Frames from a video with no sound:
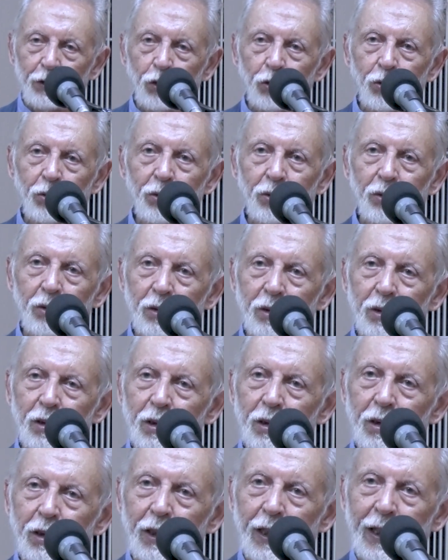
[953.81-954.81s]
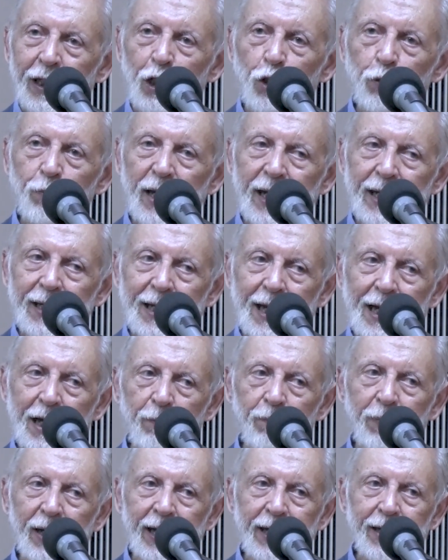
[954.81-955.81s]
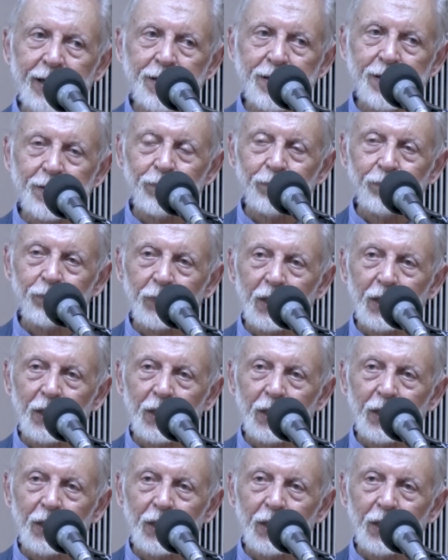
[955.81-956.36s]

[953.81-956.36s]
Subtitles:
to illumine our minds,